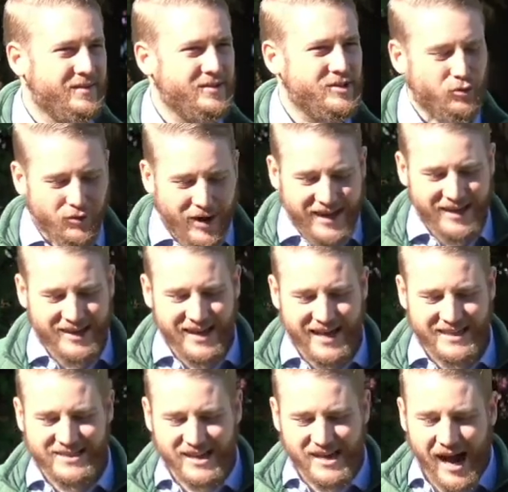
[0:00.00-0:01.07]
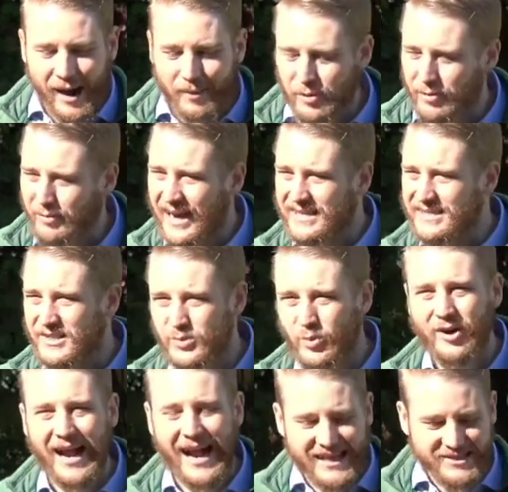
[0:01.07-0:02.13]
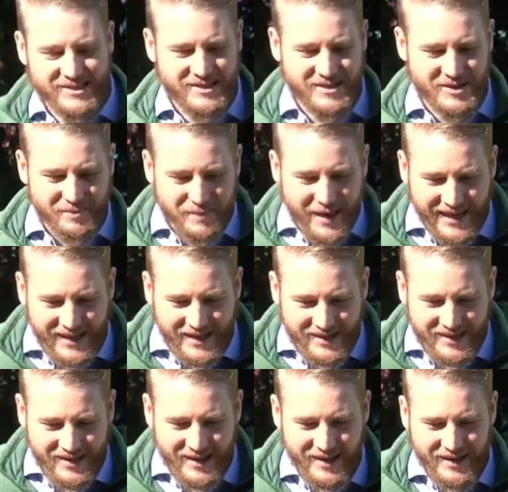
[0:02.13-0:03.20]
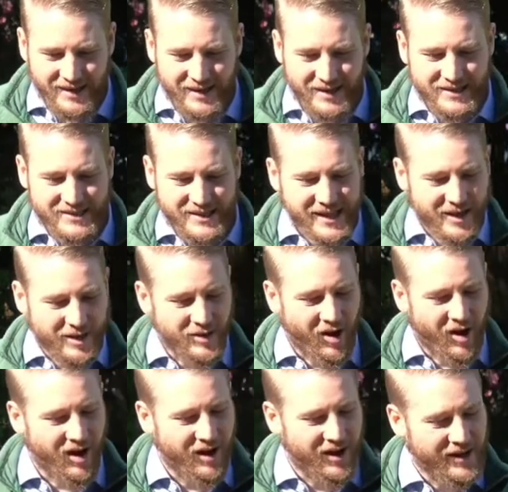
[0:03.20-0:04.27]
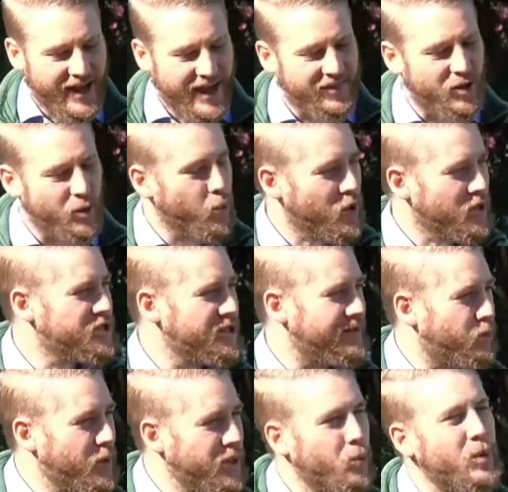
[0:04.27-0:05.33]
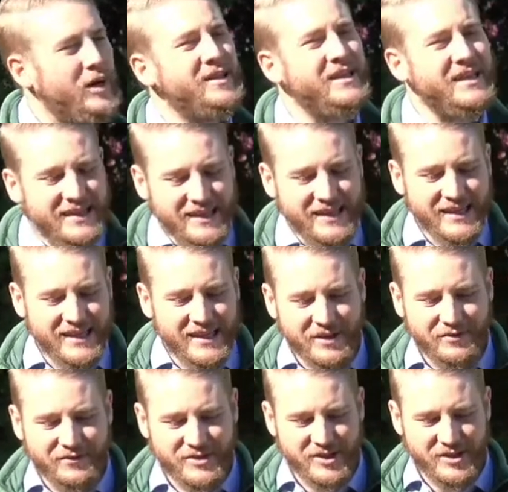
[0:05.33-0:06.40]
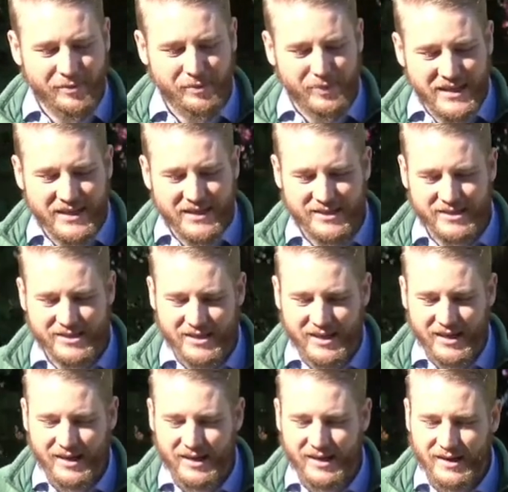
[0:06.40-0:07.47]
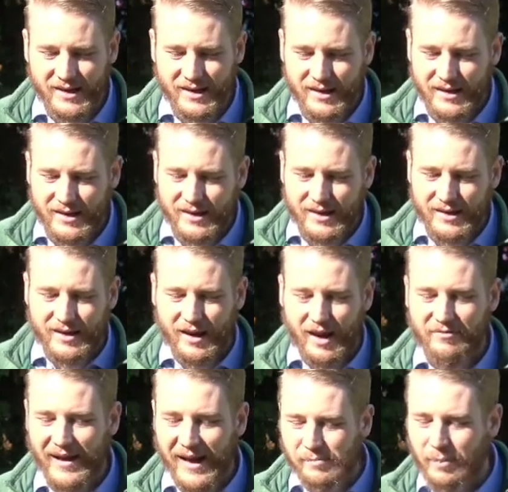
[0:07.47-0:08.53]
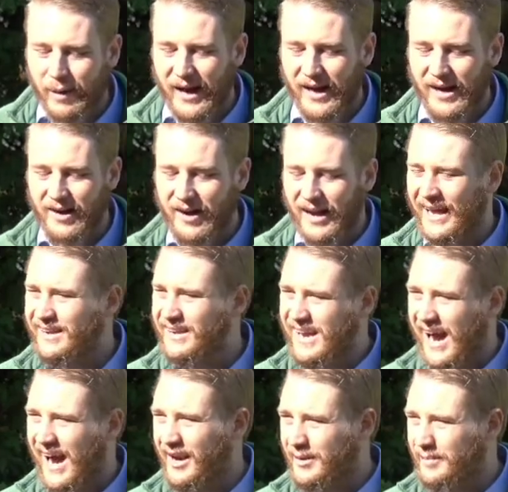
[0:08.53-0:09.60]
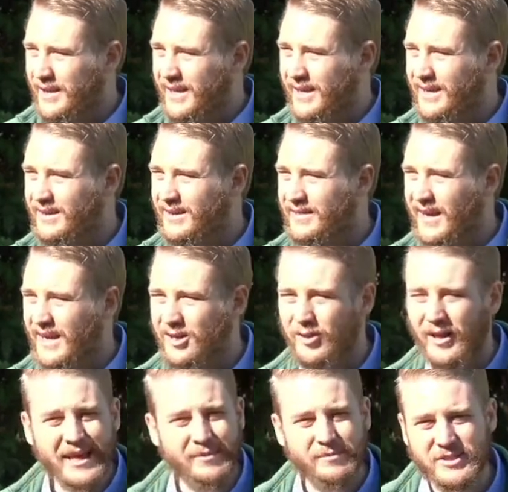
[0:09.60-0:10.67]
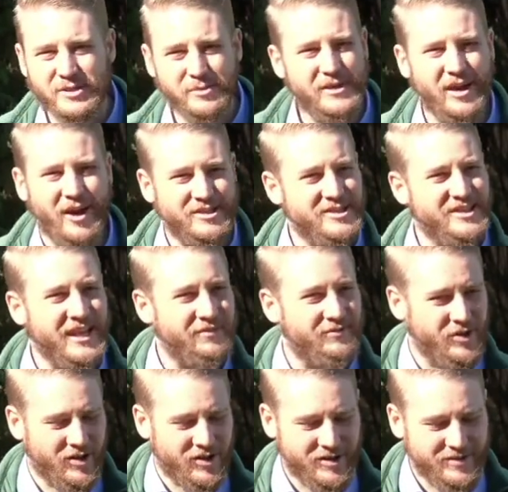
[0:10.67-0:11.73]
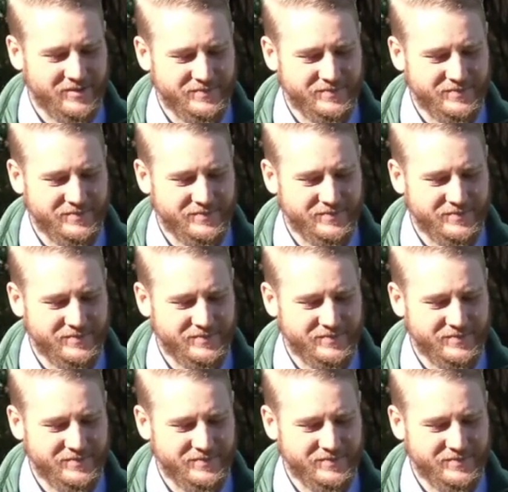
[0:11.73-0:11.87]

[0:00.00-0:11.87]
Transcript: To recognize the compromises we're asked to make to get along, and the worship we willingly give to the beast of empire and economy that claims to be our Savior.